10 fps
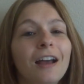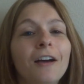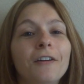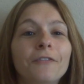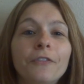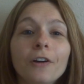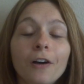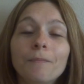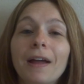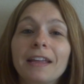of
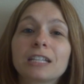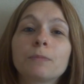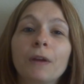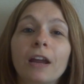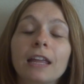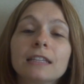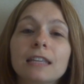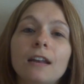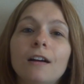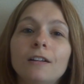my experience,
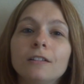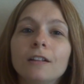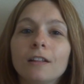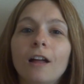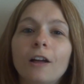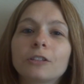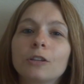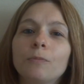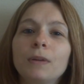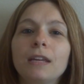and I'll
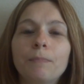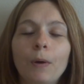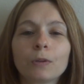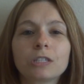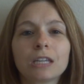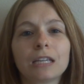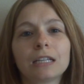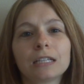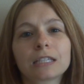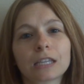also be
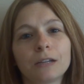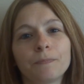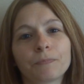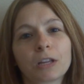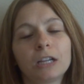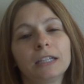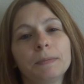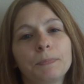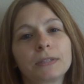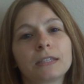posting some
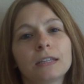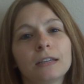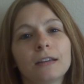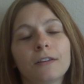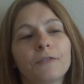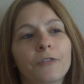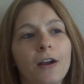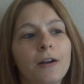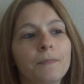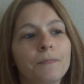clips
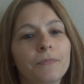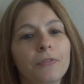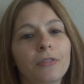from